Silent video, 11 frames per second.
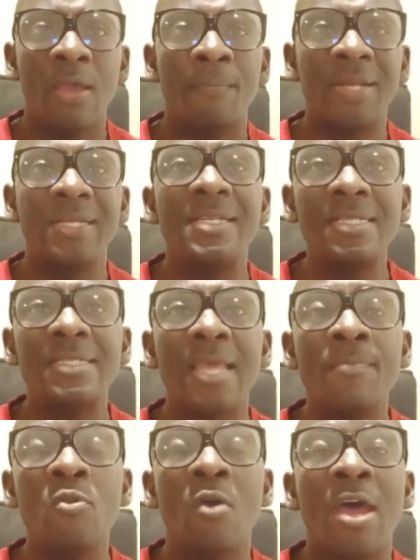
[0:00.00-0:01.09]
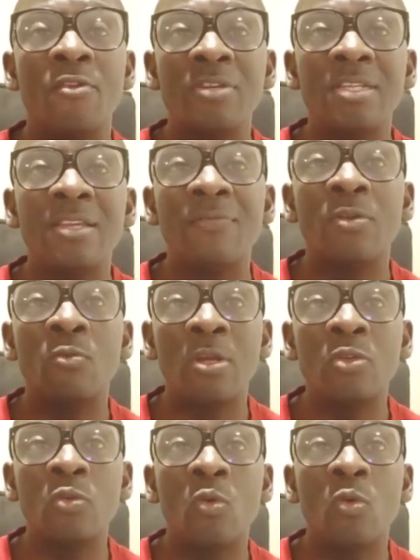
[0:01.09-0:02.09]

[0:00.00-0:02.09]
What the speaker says: But this time you are not given what you